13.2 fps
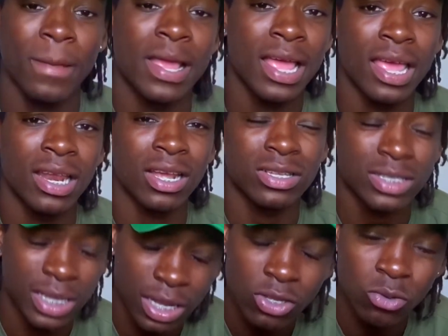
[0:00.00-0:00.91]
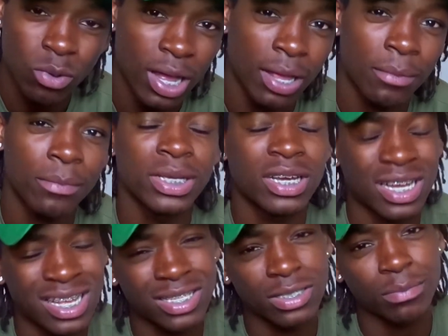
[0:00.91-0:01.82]
And I'll tell you why,
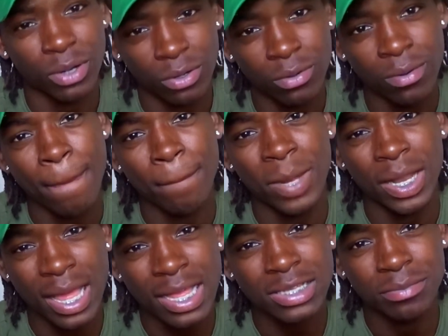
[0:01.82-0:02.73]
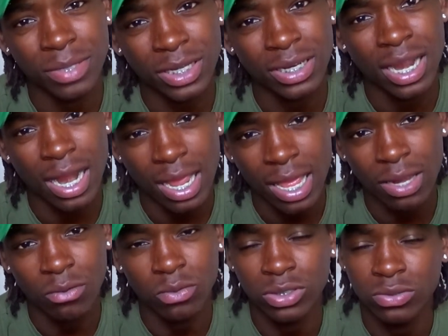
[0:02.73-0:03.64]
because, bro, my last meat that I
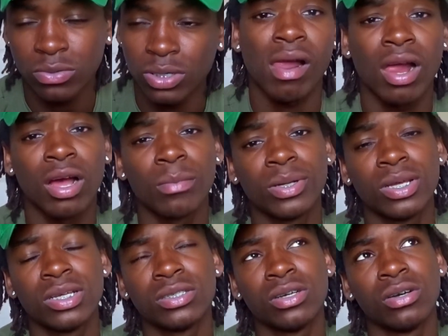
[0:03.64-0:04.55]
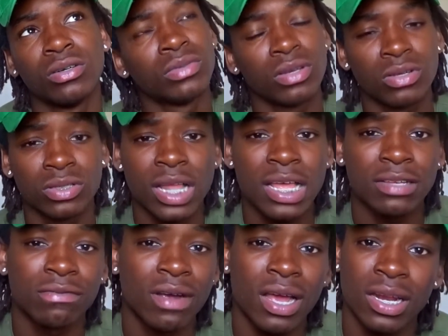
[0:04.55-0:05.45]
had was what, a couple days ago? It was
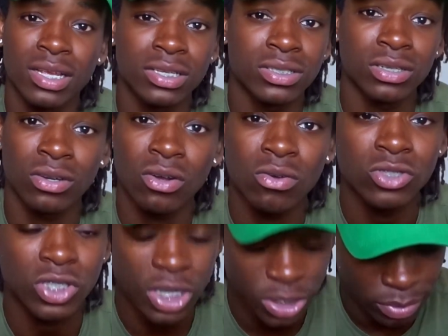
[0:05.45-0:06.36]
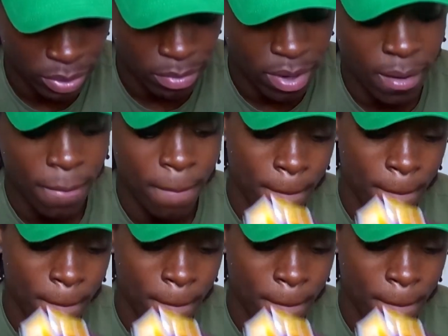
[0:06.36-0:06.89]
last Friday, so don't judge me, bro.